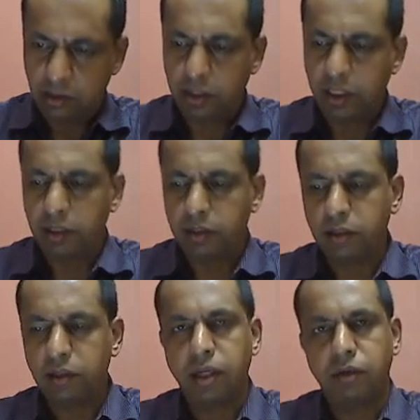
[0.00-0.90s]
Okay,
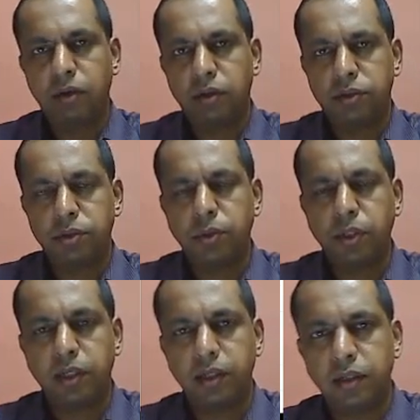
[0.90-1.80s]
I have
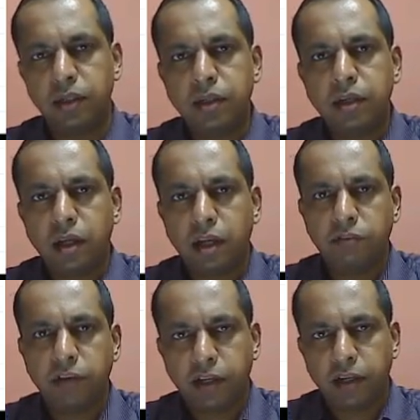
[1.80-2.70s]
shown the
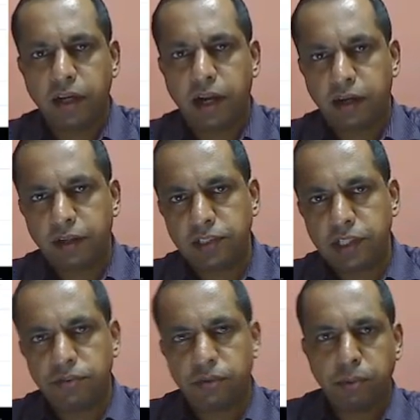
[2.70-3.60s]
reflected
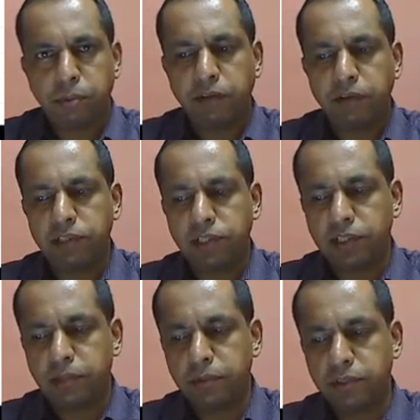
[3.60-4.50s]
characteristics from the previous
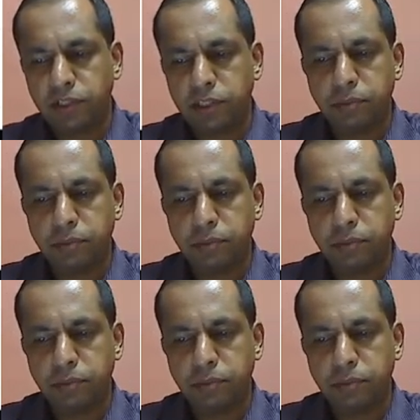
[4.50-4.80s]
examples.